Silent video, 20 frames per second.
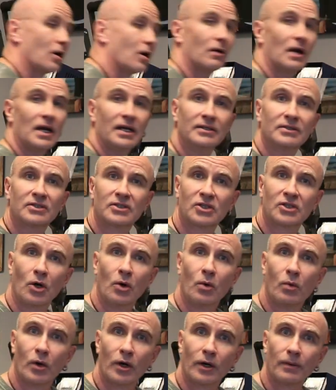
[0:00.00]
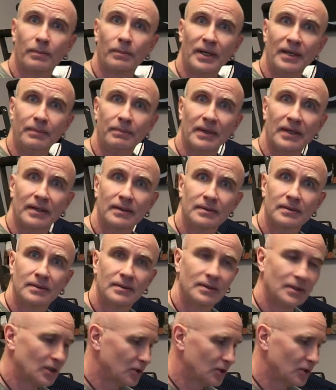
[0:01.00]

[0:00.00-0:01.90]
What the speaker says: All right, so we're beeping.